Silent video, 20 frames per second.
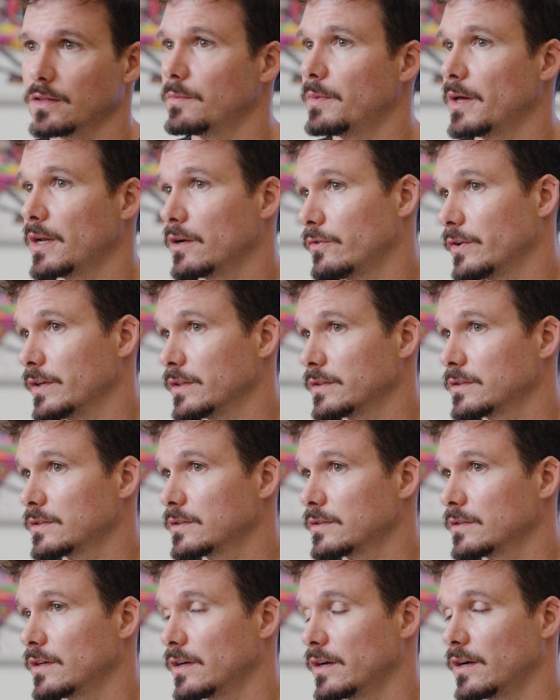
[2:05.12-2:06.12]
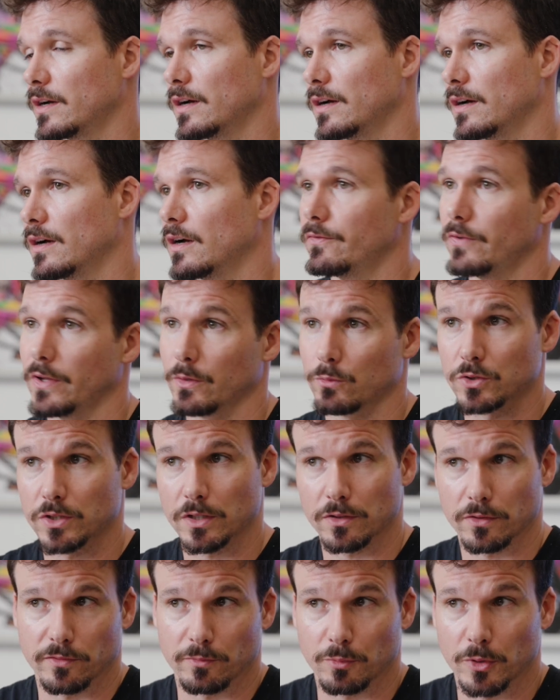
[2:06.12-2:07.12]
the benefits uh, of a
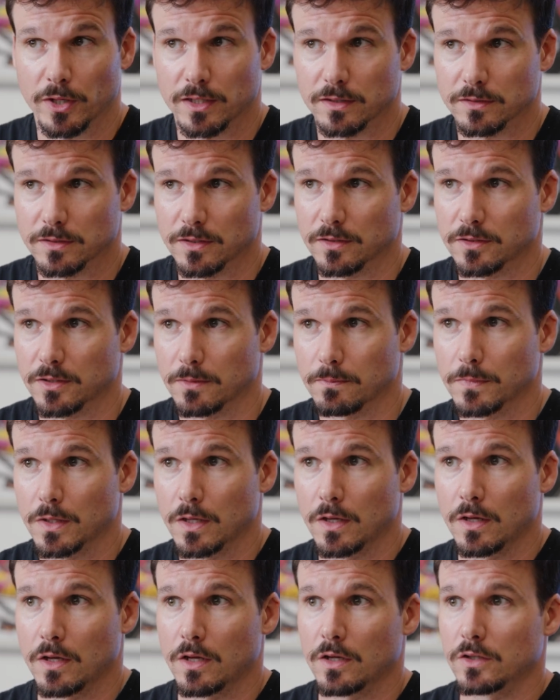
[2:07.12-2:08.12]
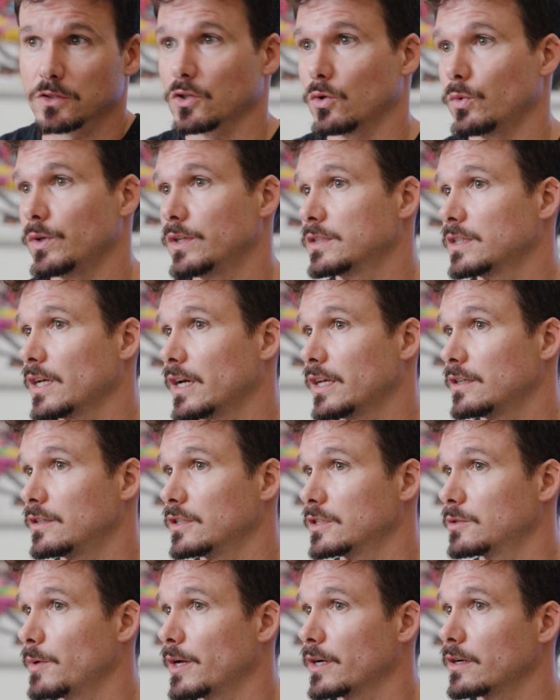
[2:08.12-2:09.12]
regenerative braking system. So we decided
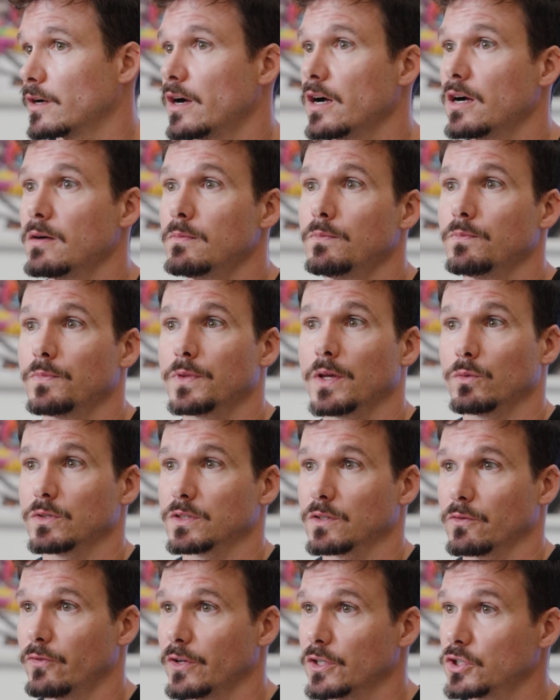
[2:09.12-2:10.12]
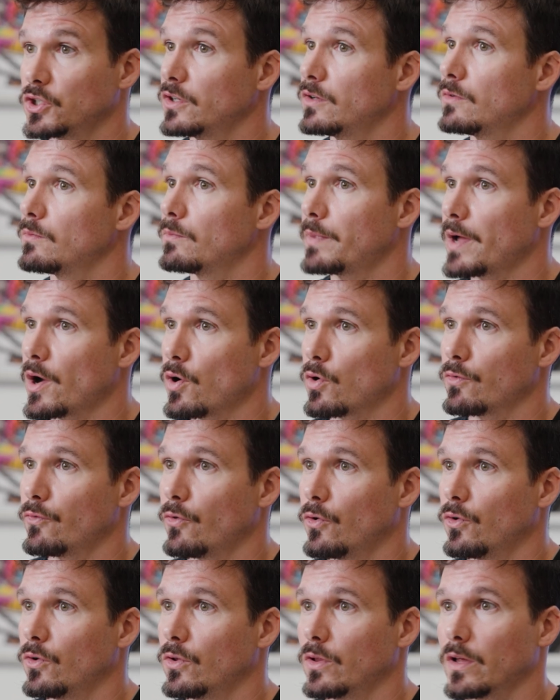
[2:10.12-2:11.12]
to spec a hub that was efficient,
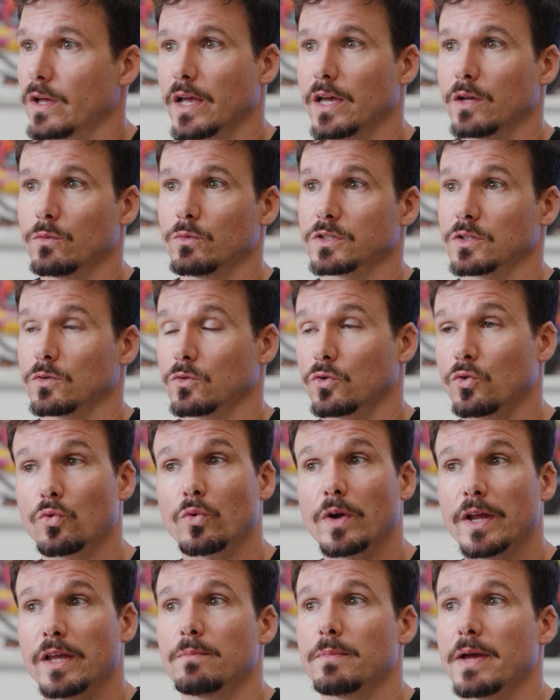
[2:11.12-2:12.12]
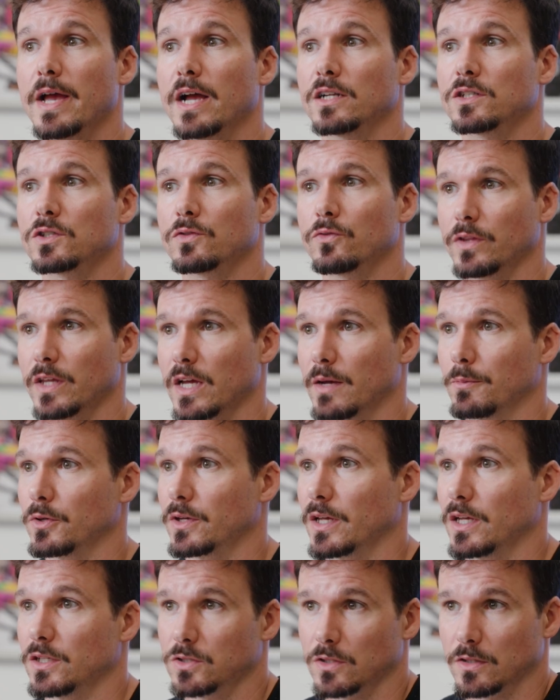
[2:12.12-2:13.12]
powerful, and was a great match for the
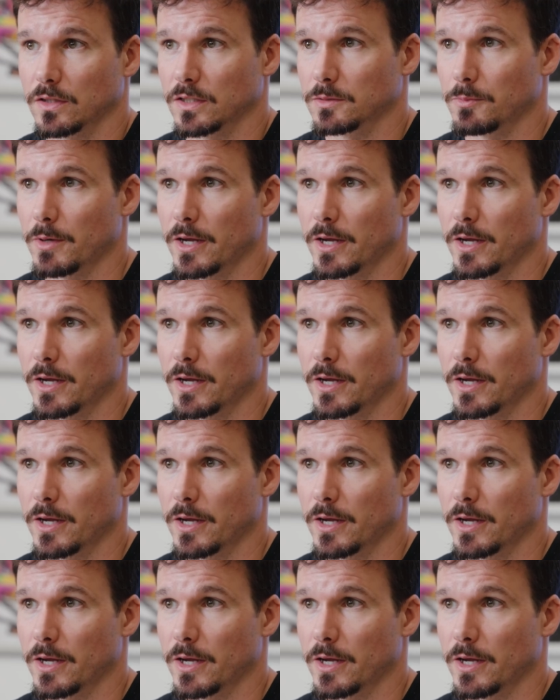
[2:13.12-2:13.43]
application of this